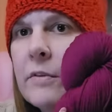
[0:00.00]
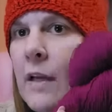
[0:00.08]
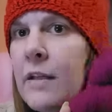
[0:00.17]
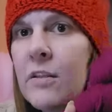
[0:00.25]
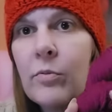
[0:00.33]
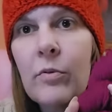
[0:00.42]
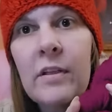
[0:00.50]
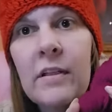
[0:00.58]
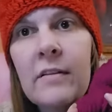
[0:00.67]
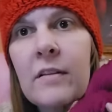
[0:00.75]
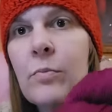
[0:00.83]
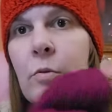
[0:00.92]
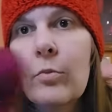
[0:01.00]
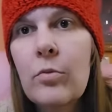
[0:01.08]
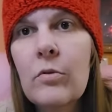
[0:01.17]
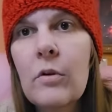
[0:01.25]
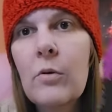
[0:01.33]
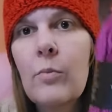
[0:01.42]
Not as pretty as this
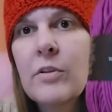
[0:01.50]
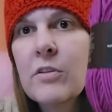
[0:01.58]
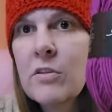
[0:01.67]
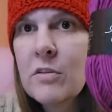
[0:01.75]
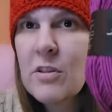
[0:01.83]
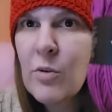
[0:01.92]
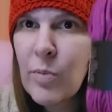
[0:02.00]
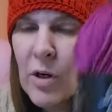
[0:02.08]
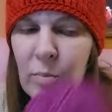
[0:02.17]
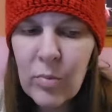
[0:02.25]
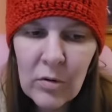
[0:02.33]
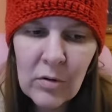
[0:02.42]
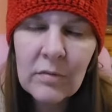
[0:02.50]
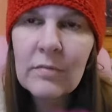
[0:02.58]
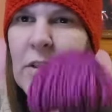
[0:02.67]
purple though, but you're purple.